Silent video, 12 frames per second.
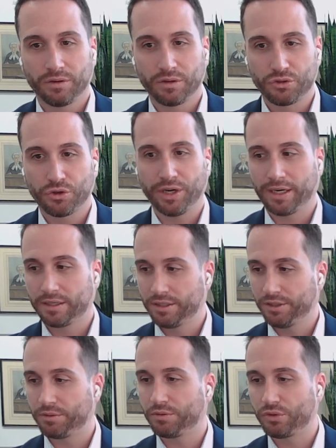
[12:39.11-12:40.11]
trick
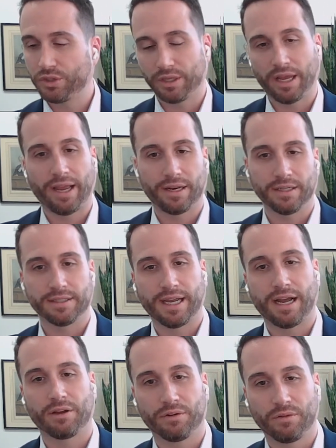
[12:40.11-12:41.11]
to hand it
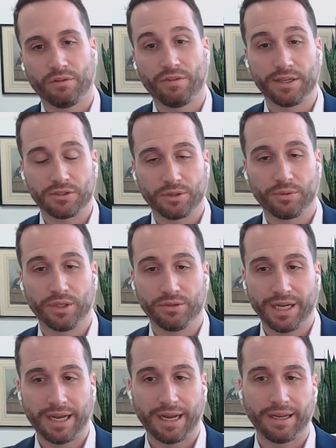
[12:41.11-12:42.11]
down eventually when you
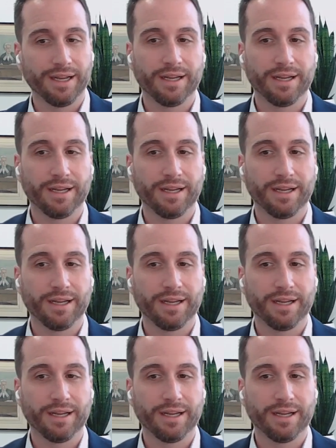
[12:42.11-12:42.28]
die,